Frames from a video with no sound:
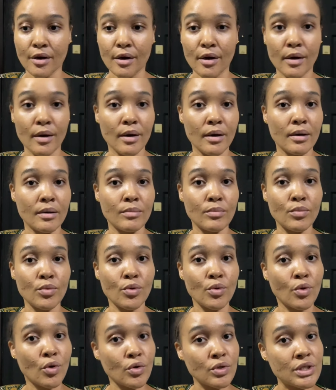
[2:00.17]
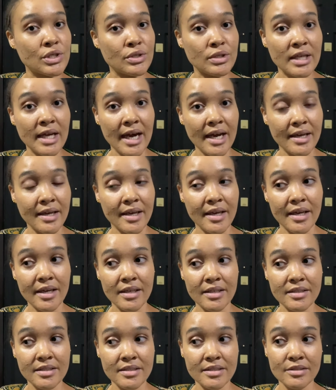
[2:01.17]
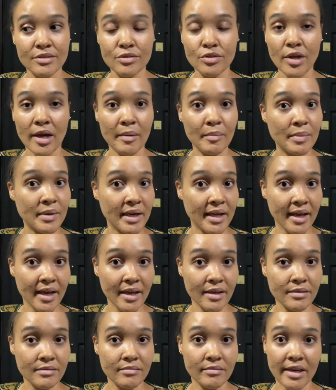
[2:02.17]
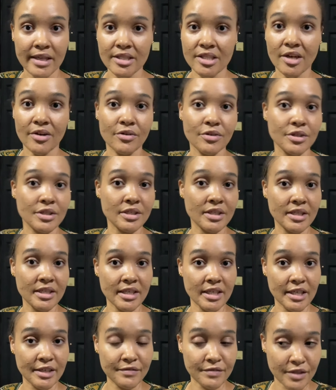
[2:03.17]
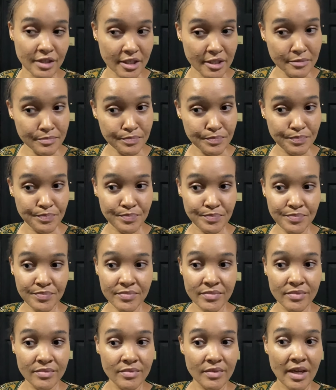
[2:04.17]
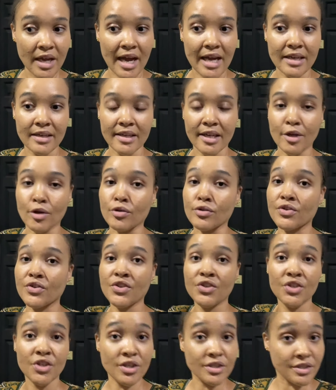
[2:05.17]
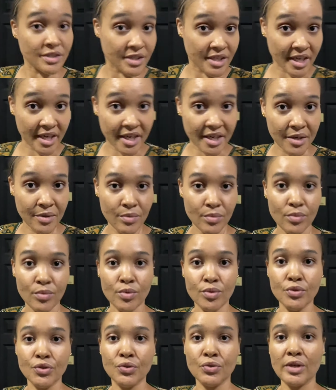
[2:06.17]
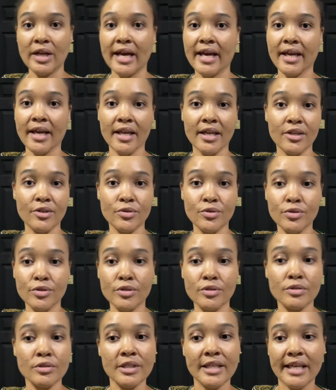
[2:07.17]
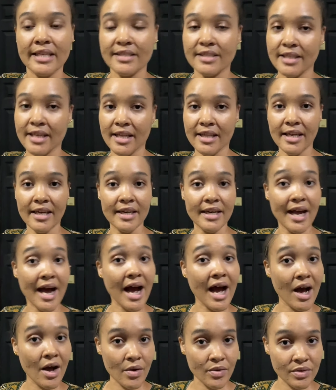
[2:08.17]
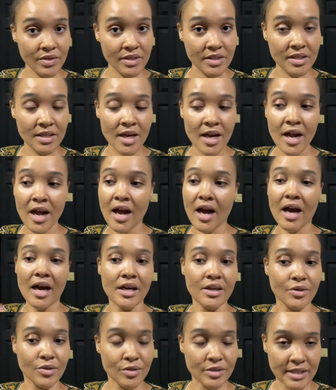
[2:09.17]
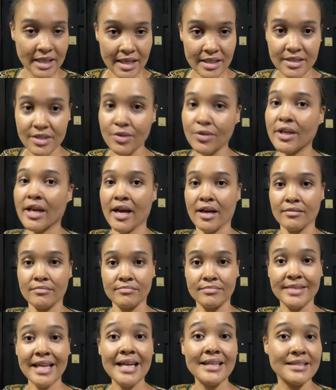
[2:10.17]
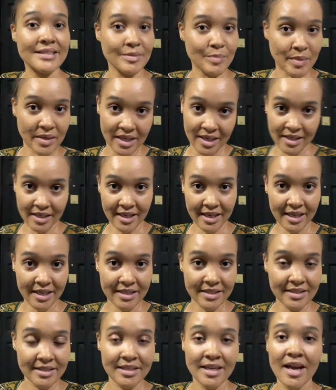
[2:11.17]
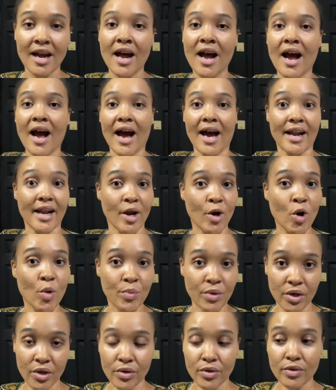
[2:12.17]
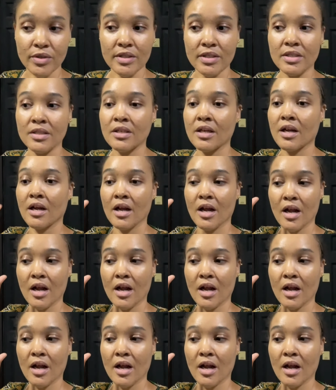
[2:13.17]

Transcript: we'll go to the arcade and play later on in the evening. And then on Sunday, we'll do like a little get together in the house and all that. So yeah, that's the plan, guys. And I hope it goes